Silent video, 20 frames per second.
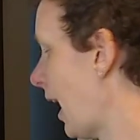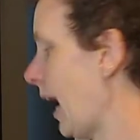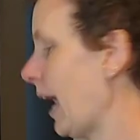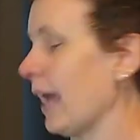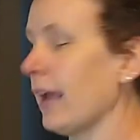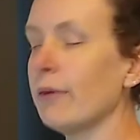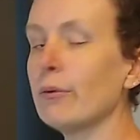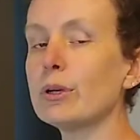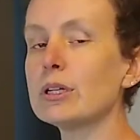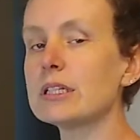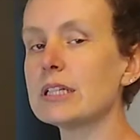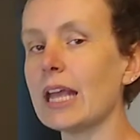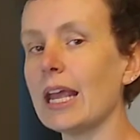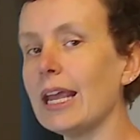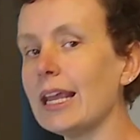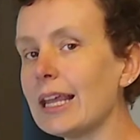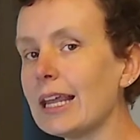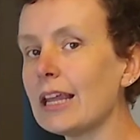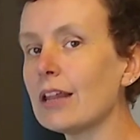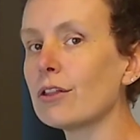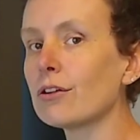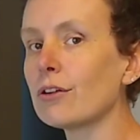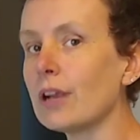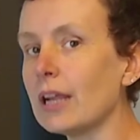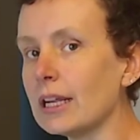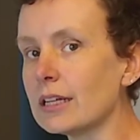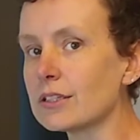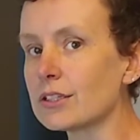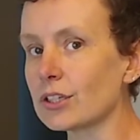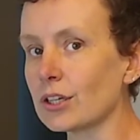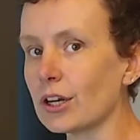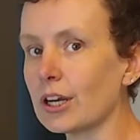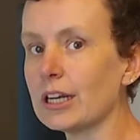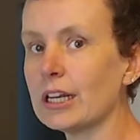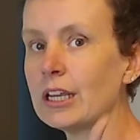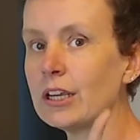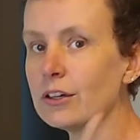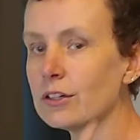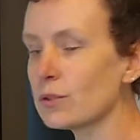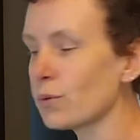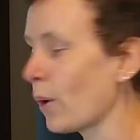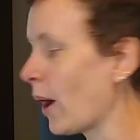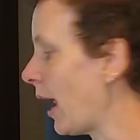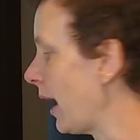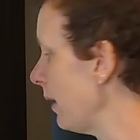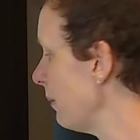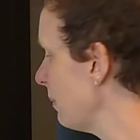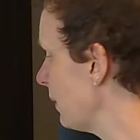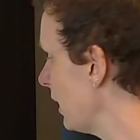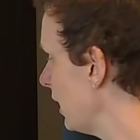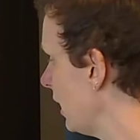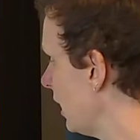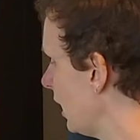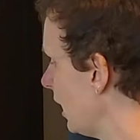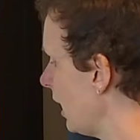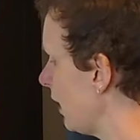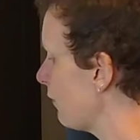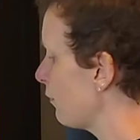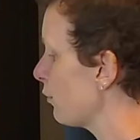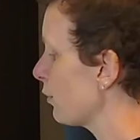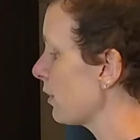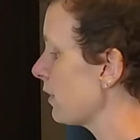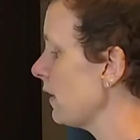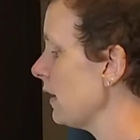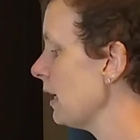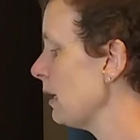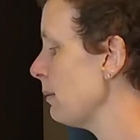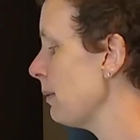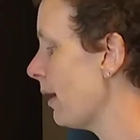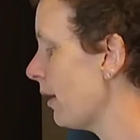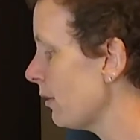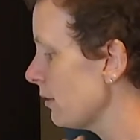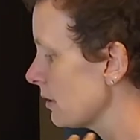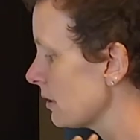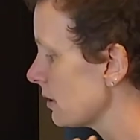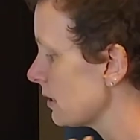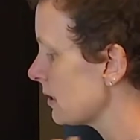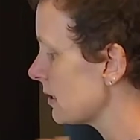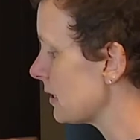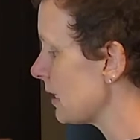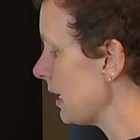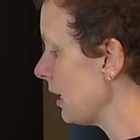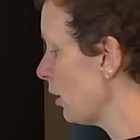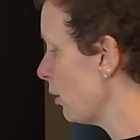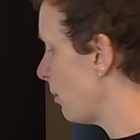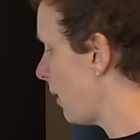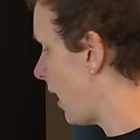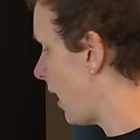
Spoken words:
I would take either answer, and here's why. If we're thinking about single